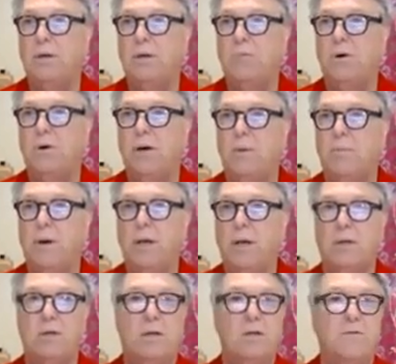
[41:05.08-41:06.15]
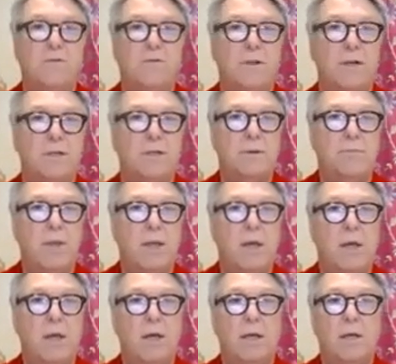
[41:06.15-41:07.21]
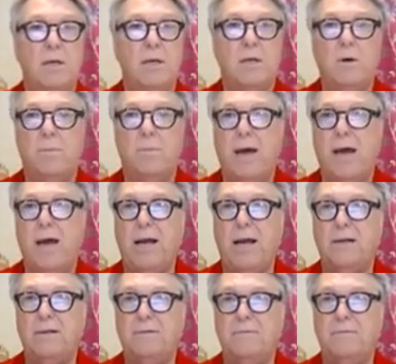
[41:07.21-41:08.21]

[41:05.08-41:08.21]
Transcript: I apologize for this. Let's go back.